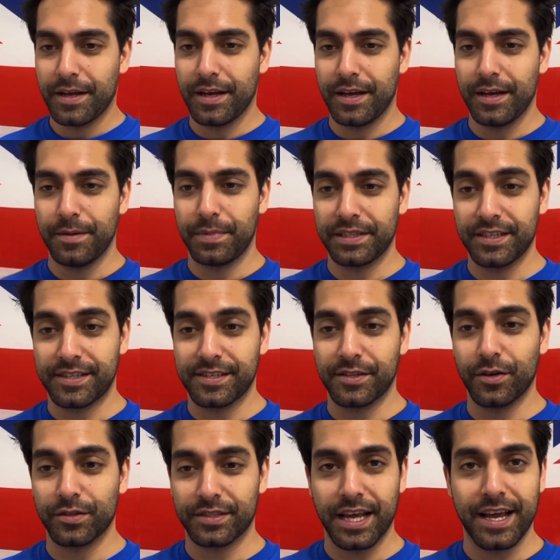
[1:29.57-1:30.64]
But this is
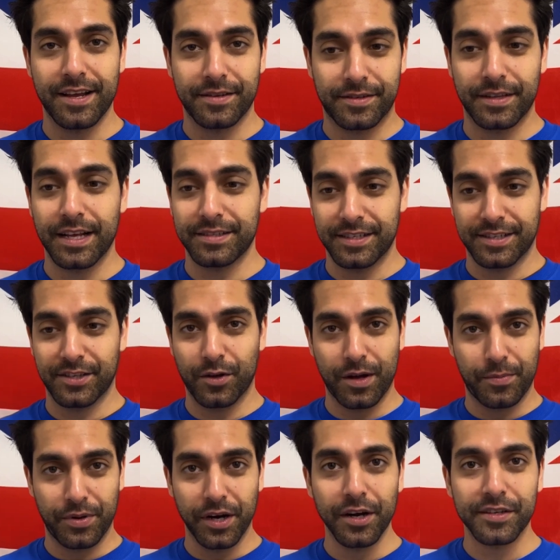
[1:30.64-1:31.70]
not a
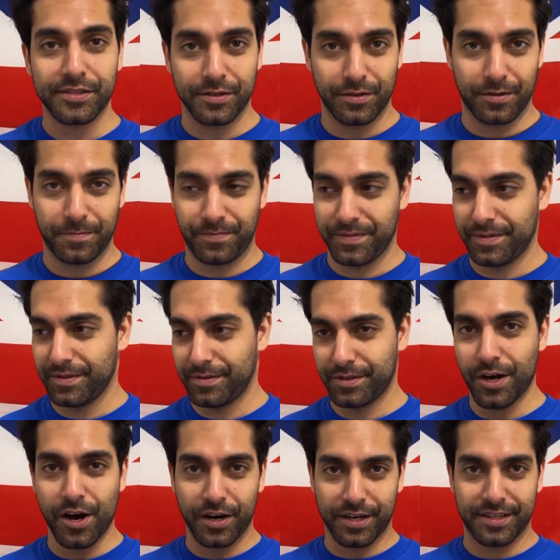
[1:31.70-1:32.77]
personal
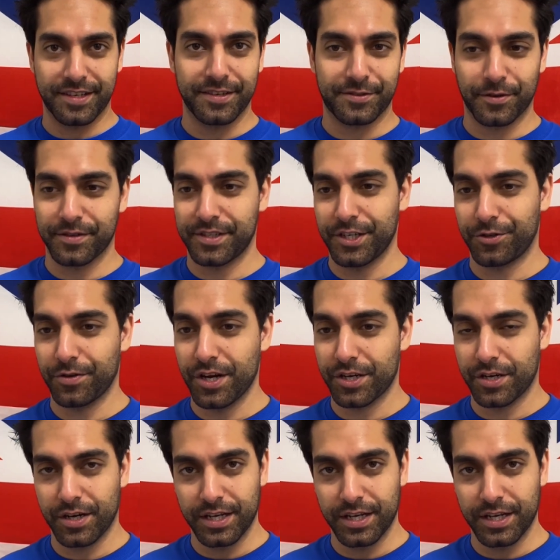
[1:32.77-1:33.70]
targeting sort of situation.